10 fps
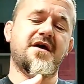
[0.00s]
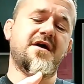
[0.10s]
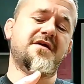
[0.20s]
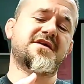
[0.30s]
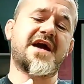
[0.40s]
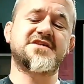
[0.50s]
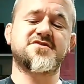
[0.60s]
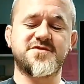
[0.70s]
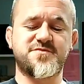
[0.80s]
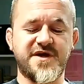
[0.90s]
the
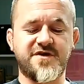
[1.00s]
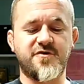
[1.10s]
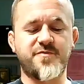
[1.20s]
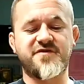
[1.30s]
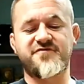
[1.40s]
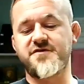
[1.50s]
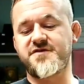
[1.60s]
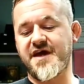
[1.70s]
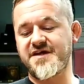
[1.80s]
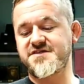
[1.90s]
guy's coming to pick her up in a
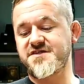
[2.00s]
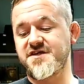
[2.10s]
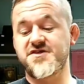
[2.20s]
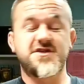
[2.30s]
few days.